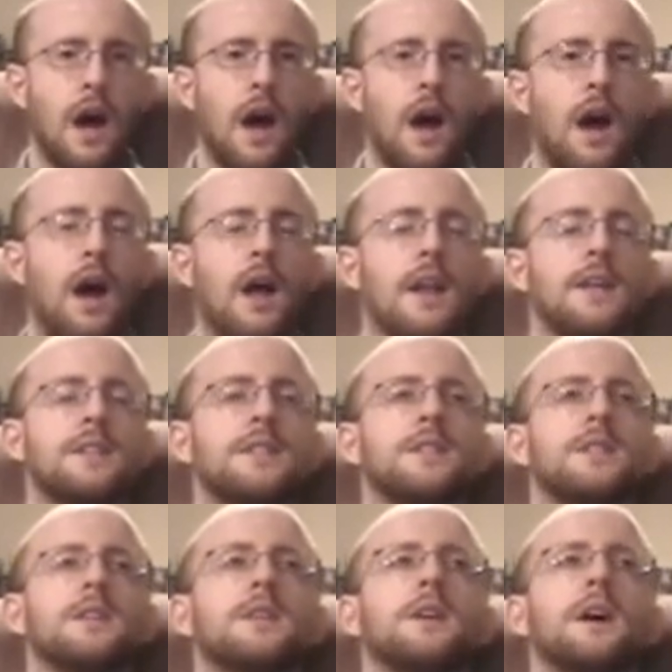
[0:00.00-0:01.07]
let's
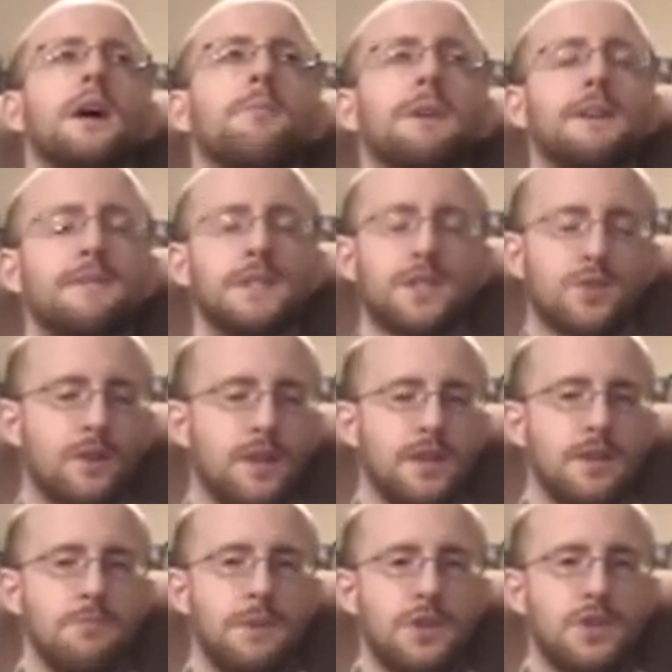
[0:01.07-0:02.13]
see. I believe the story
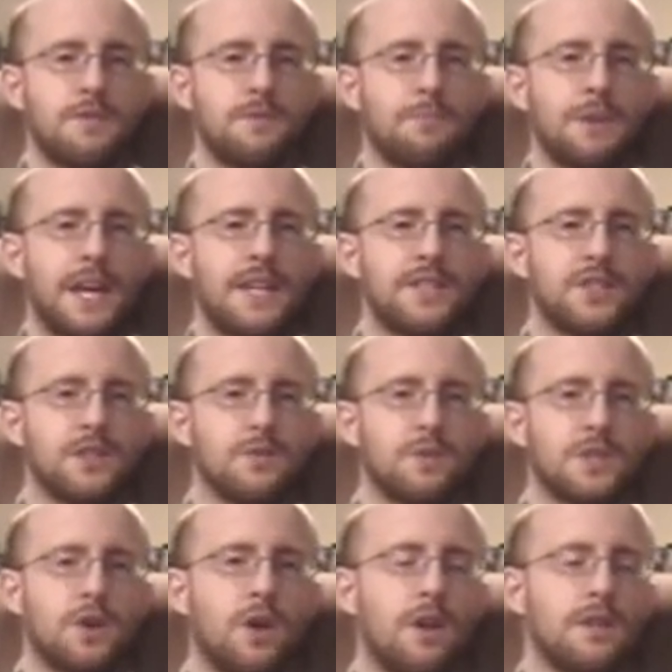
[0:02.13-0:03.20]
that you mentioned from last year
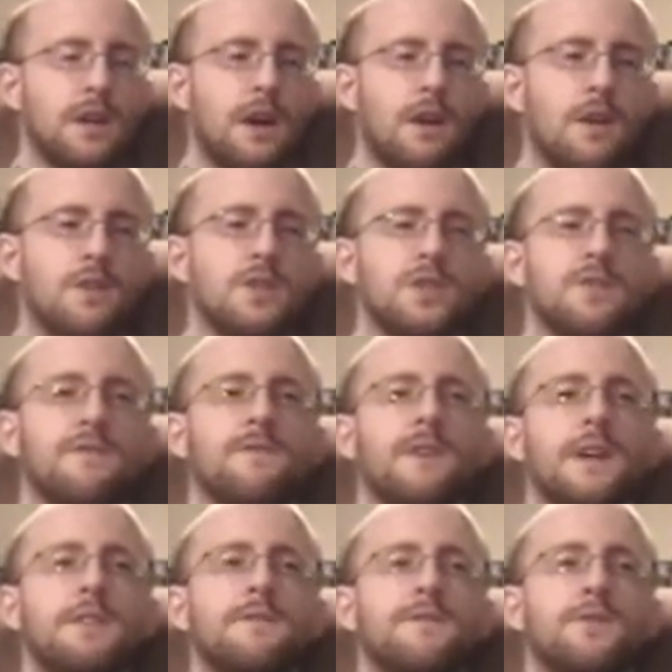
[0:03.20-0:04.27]
was called Ours to
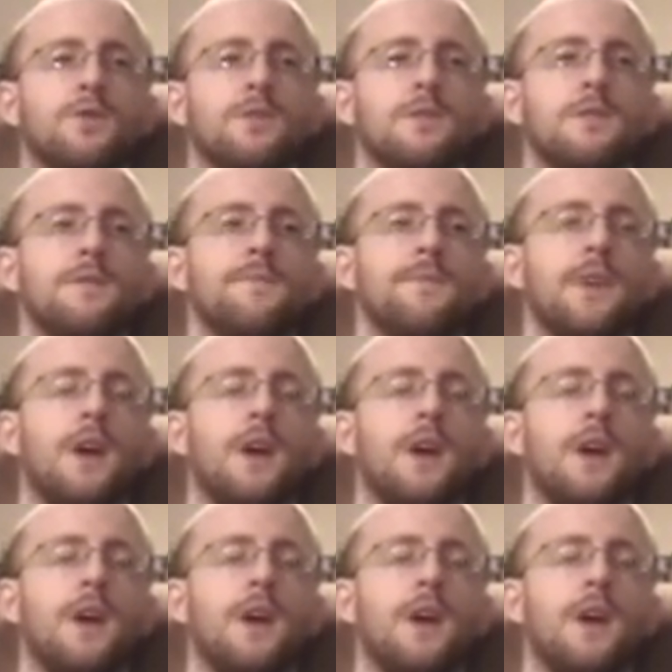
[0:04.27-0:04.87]
Fight For,